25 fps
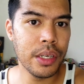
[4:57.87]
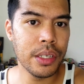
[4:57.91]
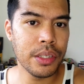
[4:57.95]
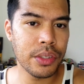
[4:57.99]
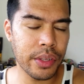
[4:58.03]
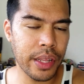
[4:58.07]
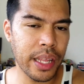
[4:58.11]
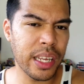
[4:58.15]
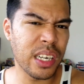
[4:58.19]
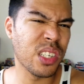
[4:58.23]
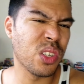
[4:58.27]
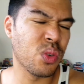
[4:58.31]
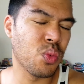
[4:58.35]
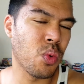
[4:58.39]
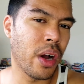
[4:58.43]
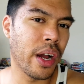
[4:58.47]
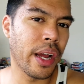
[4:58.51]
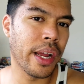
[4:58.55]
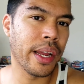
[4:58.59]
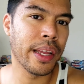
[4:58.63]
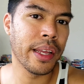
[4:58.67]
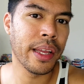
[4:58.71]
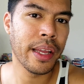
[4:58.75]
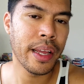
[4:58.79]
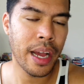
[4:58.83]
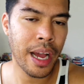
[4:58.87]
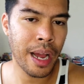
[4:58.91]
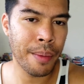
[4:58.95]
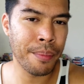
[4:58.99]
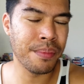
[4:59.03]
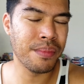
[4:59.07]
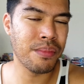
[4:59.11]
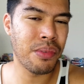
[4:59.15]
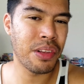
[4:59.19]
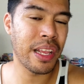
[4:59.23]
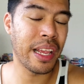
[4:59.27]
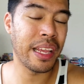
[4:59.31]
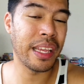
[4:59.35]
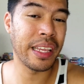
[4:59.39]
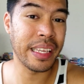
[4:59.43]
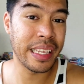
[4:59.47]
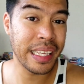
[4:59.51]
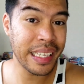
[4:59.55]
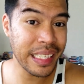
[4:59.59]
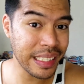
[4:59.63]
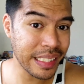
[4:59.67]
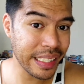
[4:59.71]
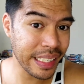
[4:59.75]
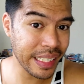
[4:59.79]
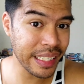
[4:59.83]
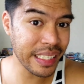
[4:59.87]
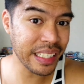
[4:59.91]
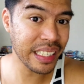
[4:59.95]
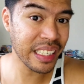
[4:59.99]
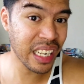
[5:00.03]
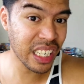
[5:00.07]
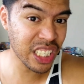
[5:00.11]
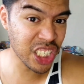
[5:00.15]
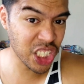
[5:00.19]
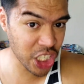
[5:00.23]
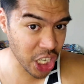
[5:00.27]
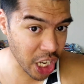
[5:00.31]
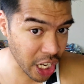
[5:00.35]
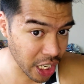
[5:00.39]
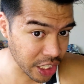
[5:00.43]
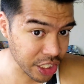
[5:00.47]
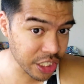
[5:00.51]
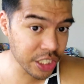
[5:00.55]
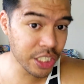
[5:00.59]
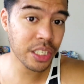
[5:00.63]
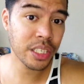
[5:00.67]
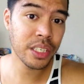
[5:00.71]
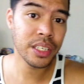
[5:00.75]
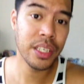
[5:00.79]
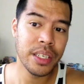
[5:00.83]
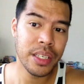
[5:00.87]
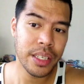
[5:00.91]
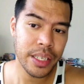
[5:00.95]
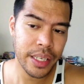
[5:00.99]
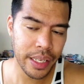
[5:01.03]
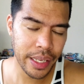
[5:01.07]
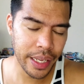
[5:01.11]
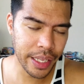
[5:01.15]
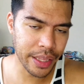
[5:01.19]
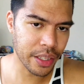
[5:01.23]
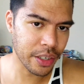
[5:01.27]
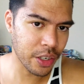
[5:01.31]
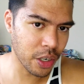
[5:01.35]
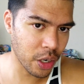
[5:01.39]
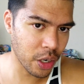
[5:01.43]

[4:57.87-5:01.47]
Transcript: So that is why I'm saying hint, hint, nudge, nudge, hit the